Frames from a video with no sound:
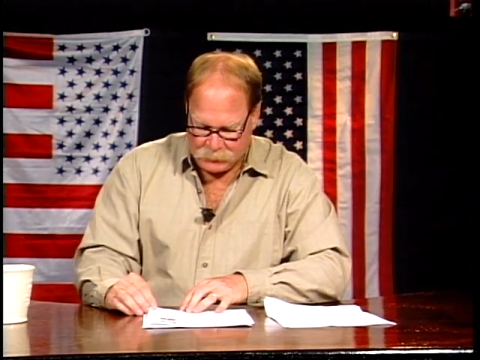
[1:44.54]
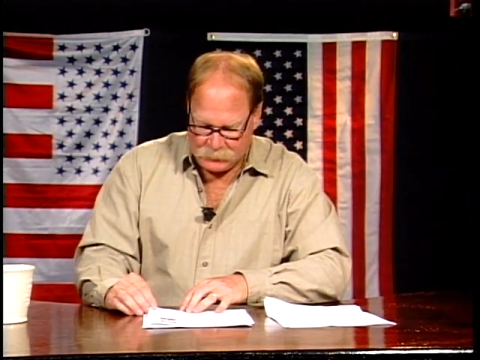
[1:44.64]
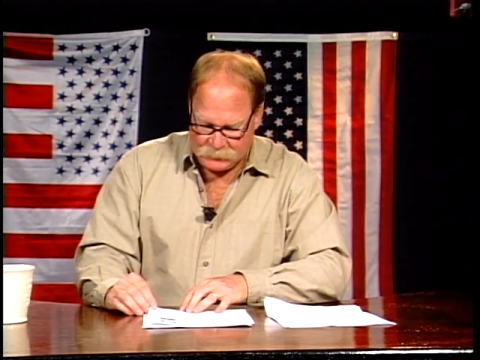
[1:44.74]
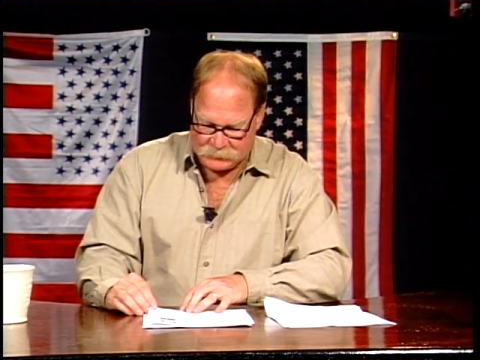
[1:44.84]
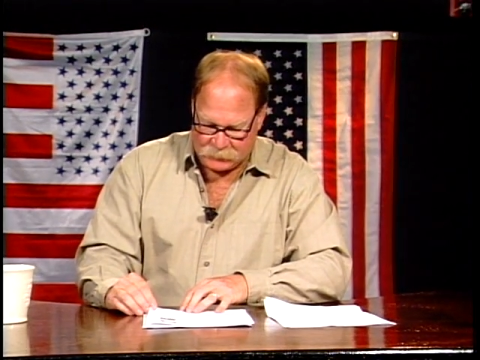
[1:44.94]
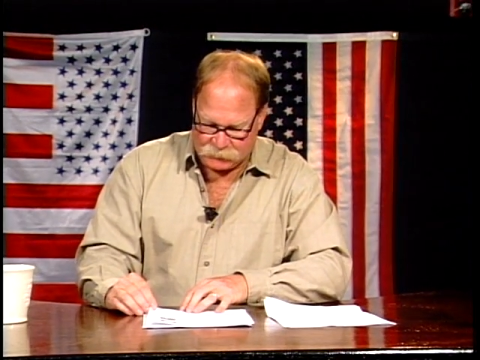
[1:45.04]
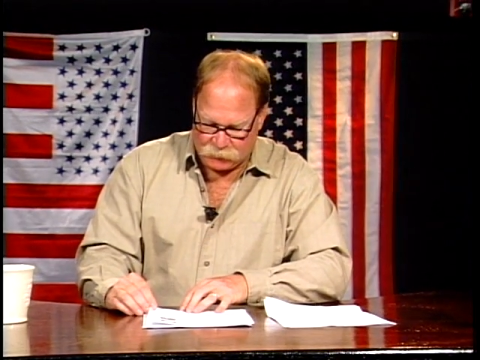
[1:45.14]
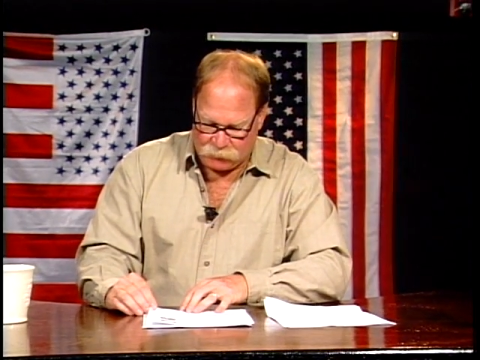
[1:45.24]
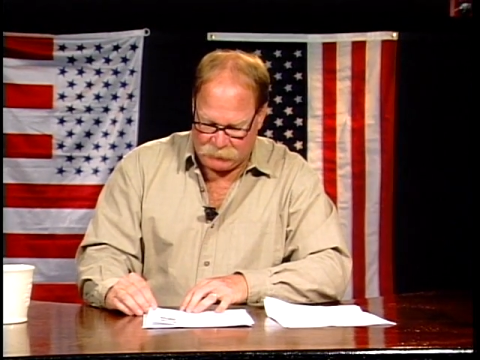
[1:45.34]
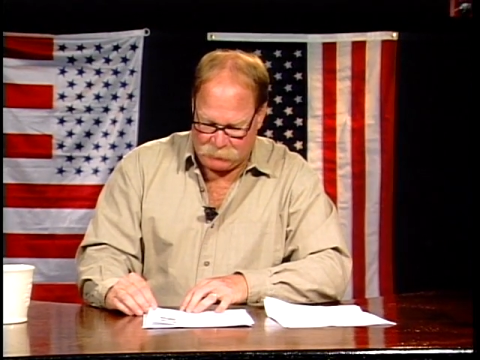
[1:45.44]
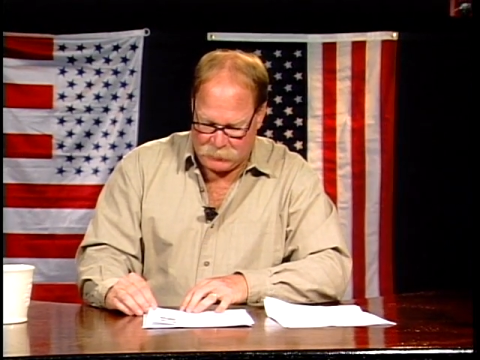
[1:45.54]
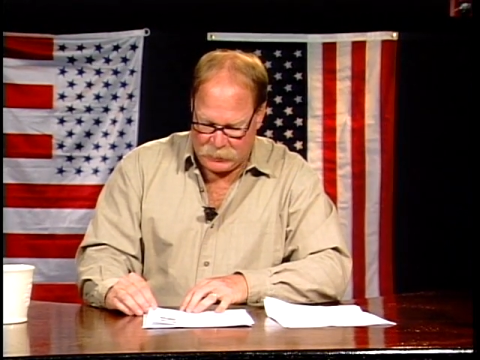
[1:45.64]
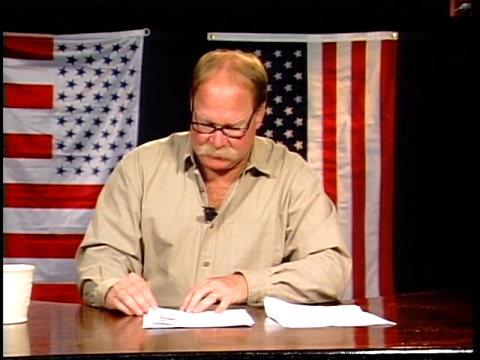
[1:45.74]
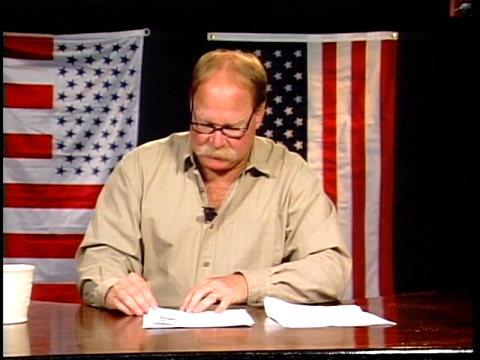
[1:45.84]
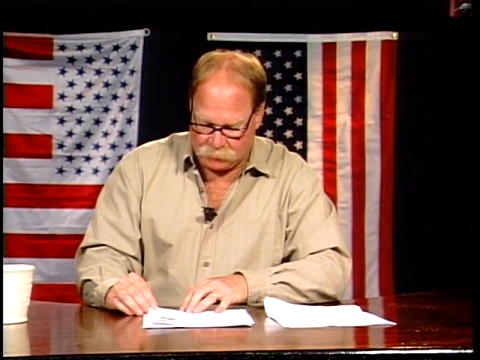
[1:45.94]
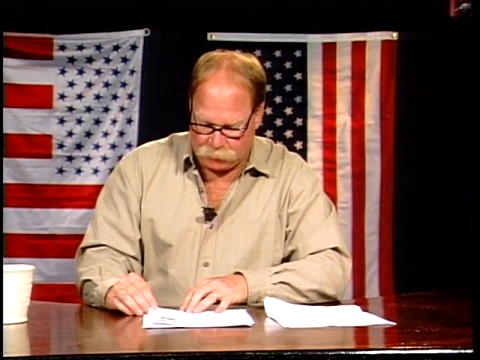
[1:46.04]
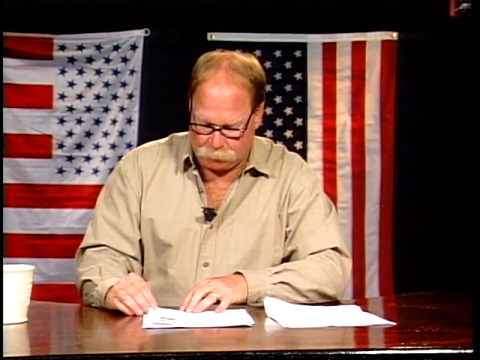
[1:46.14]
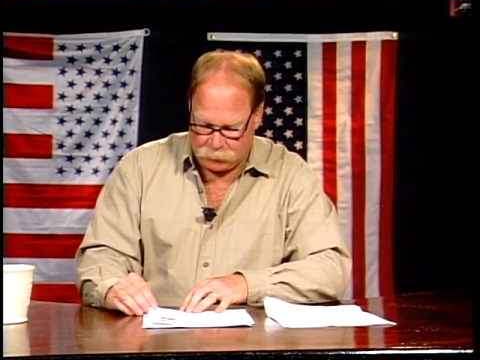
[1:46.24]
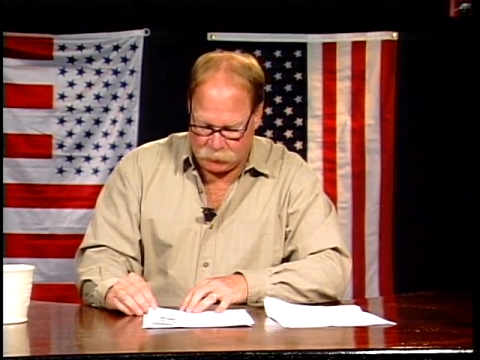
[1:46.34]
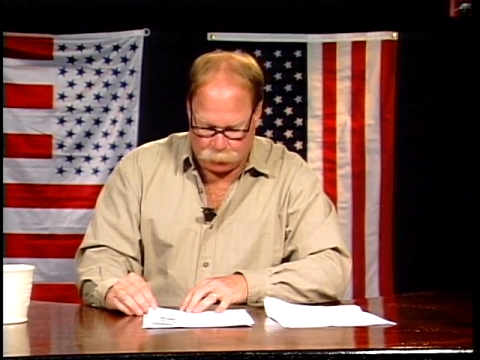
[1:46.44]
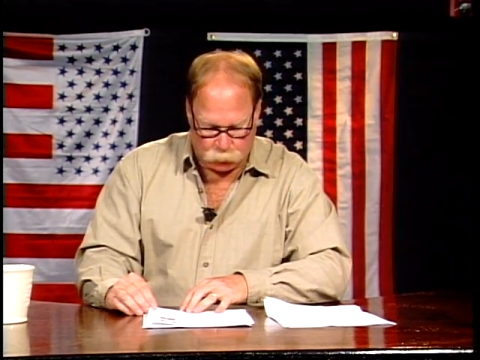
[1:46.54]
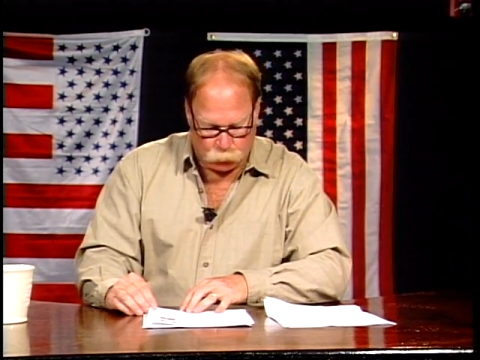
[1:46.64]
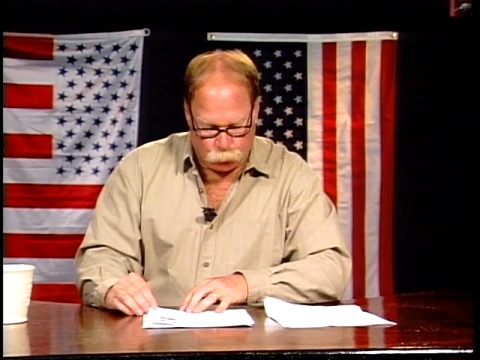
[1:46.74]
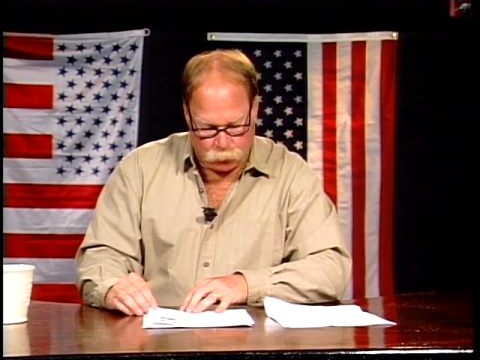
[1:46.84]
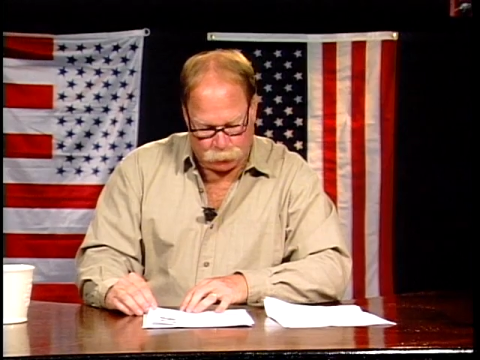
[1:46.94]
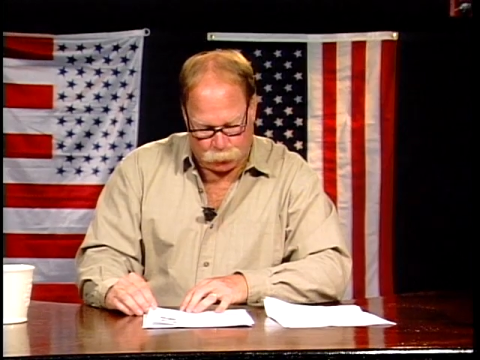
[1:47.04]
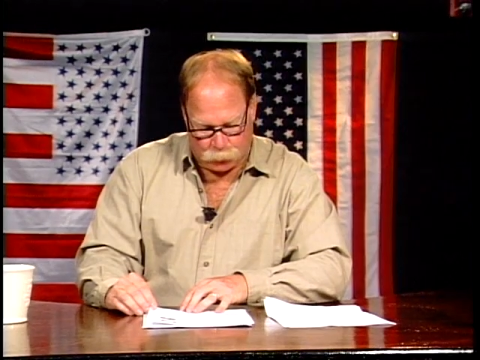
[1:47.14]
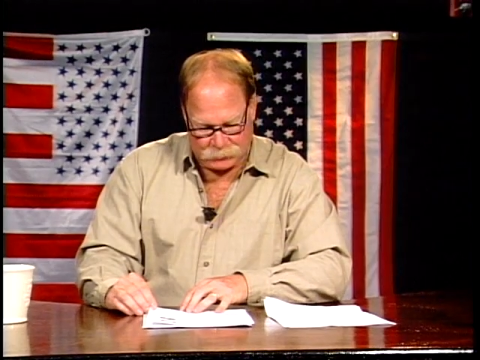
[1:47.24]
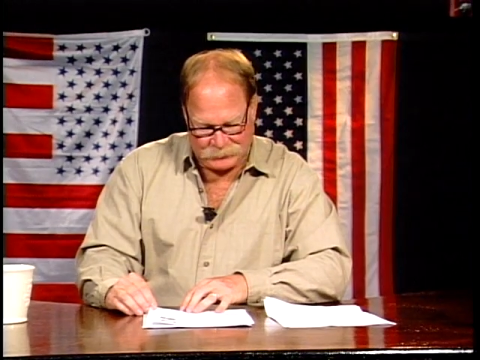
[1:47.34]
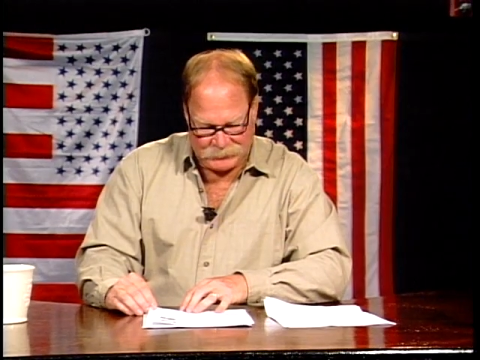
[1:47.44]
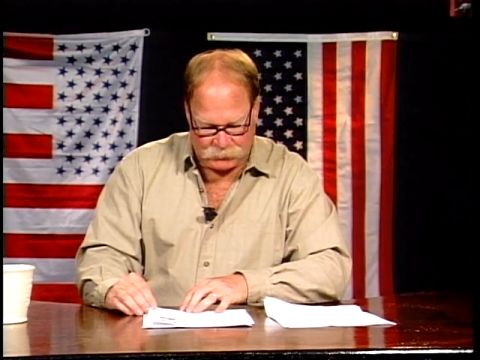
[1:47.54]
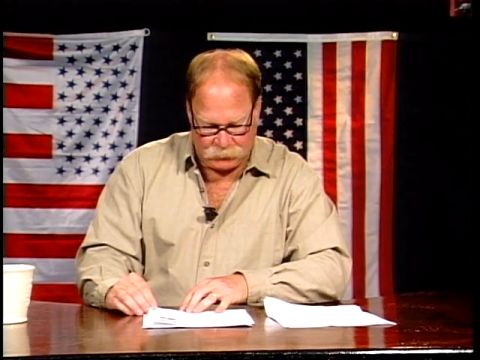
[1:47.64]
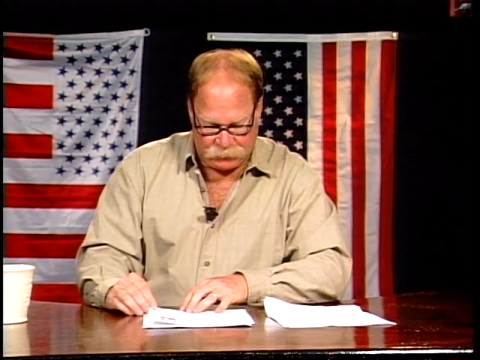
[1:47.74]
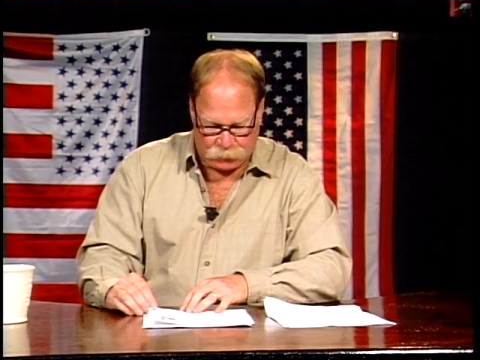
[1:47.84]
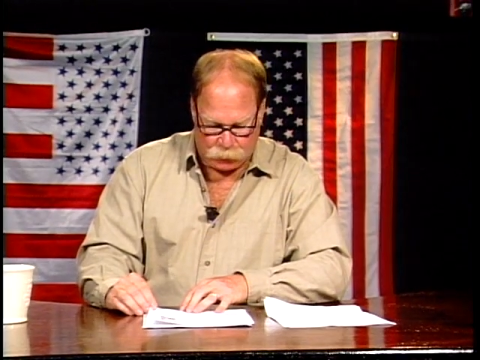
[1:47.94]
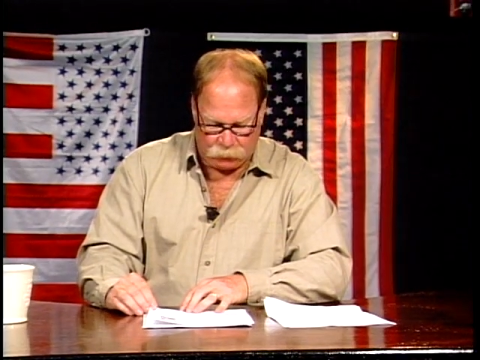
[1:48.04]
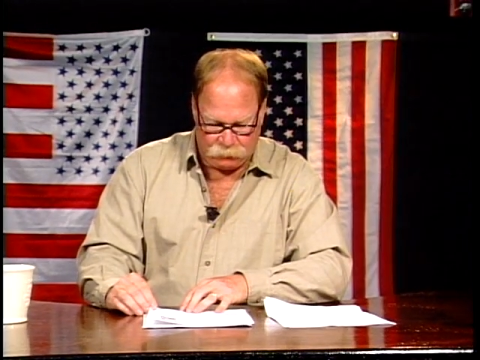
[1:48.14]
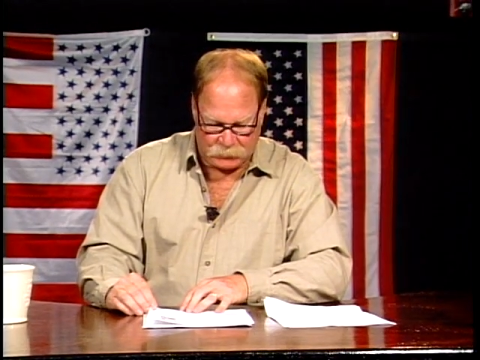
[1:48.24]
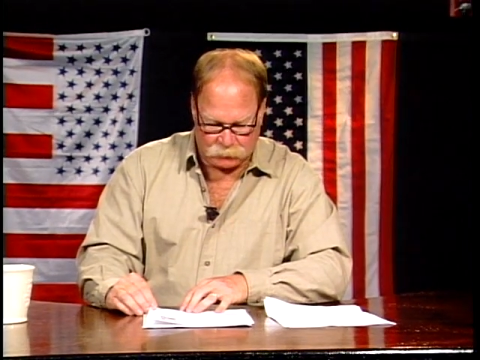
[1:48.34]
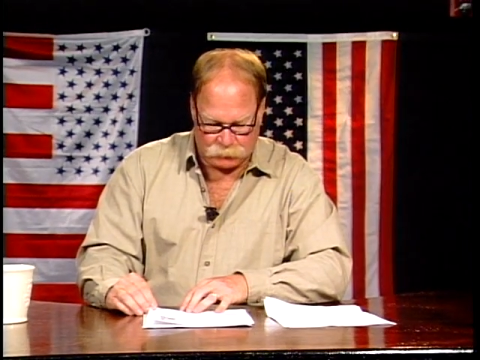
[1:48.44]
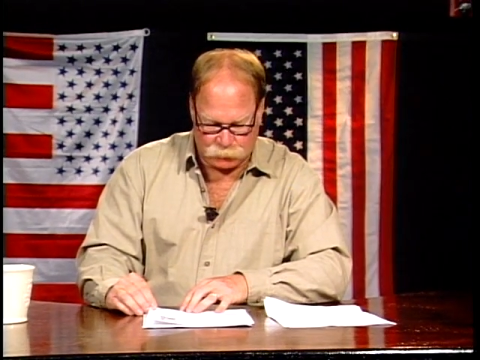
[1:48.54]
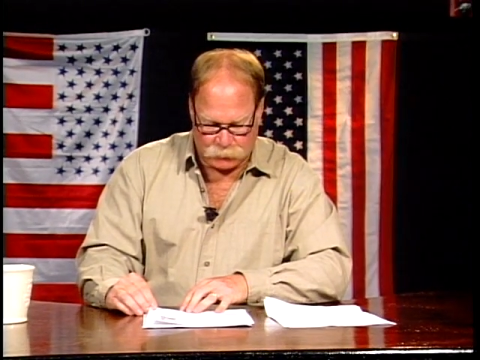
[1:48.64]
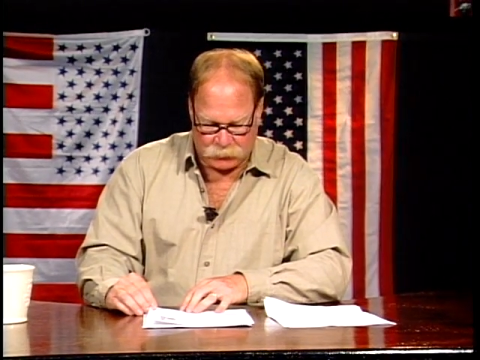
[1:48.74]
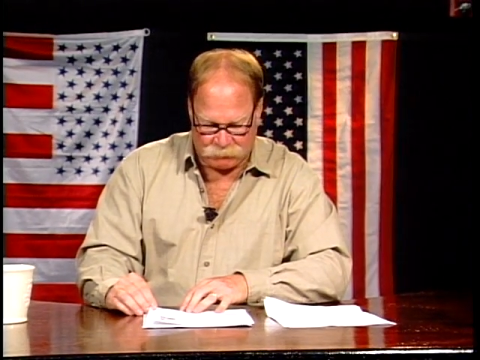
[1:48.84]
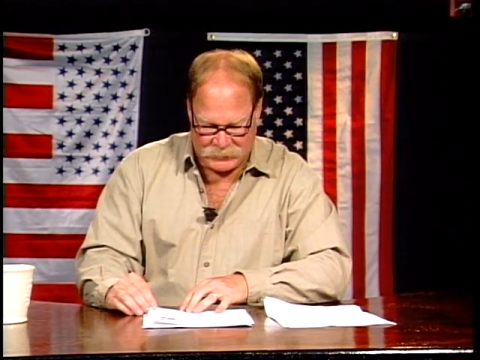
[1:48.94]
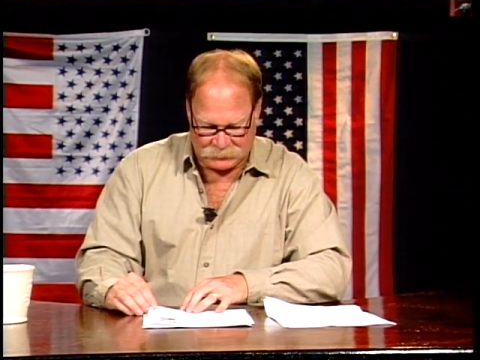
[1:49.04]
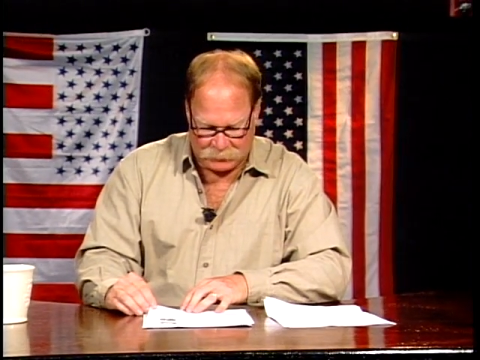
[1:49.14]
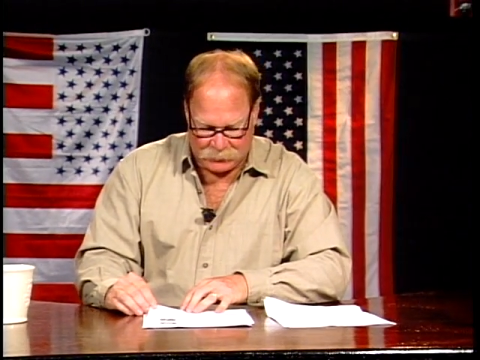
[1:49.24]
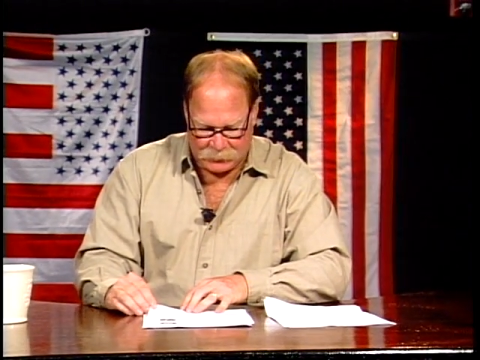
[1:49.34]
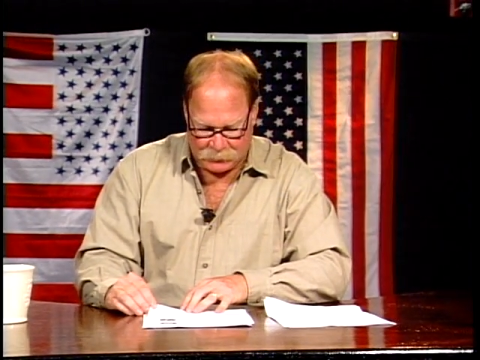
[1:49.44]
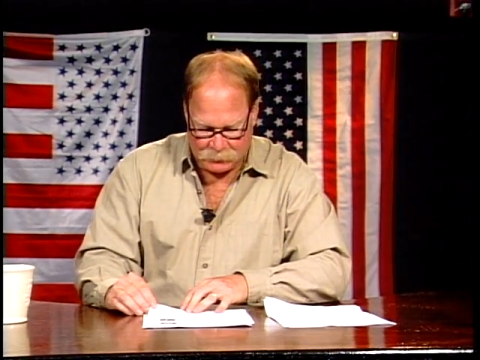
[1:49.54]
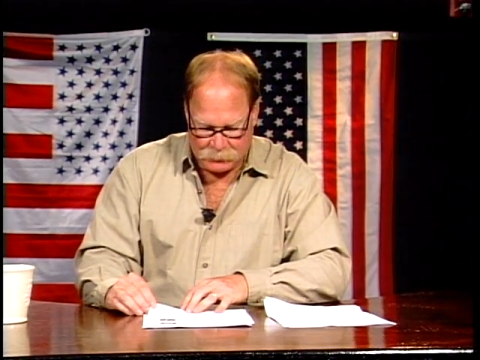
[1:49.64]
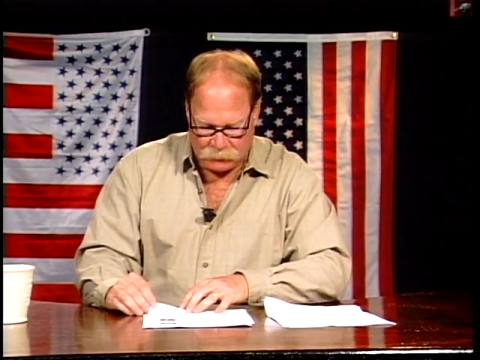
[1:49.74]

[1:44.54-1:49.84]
Since the great masses of the people will more easily fall victim to a great lie